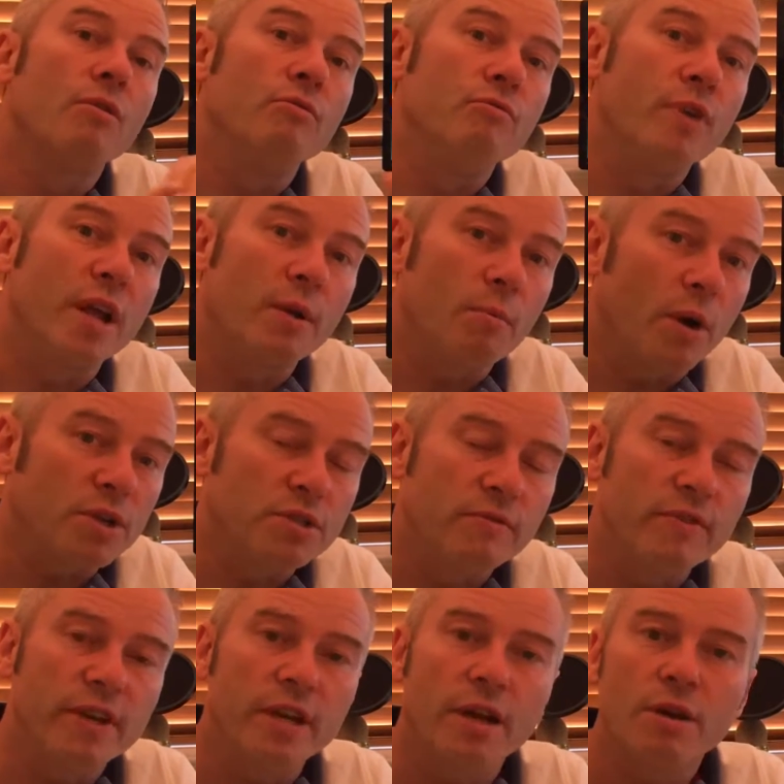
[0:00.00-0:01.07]
re-watch the
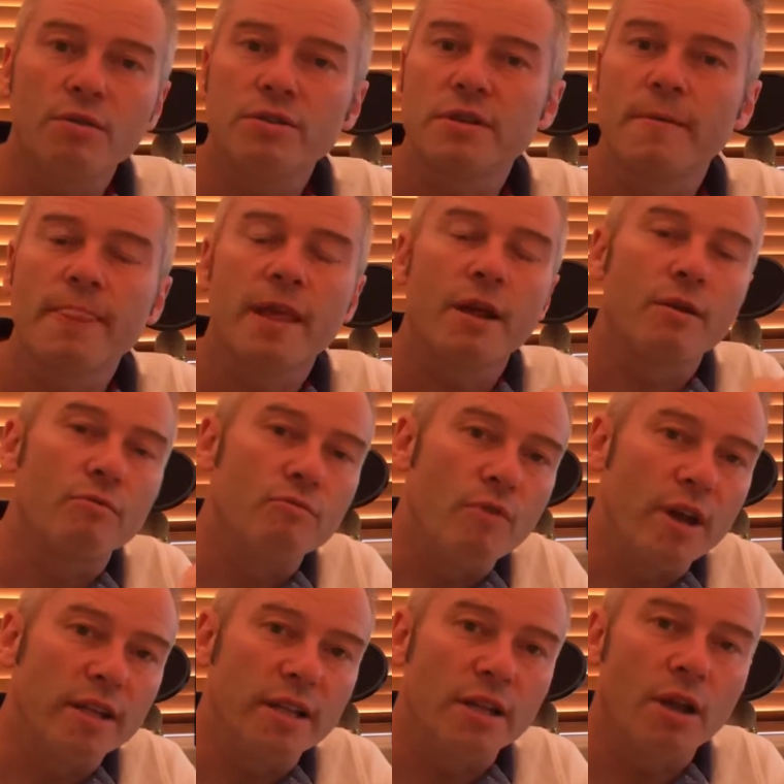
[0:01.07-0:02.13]
videos,
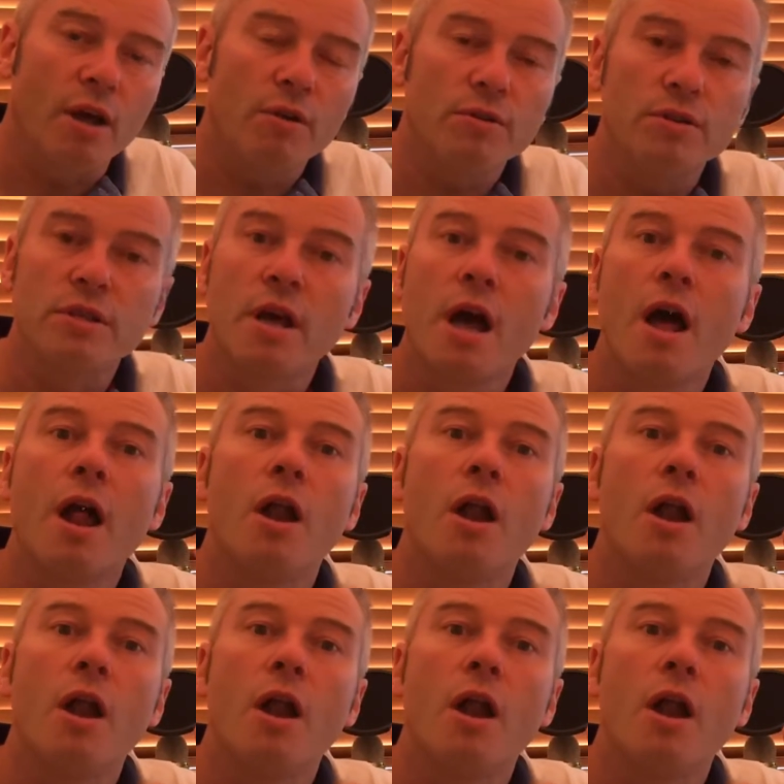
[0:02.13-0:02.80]
read the notes,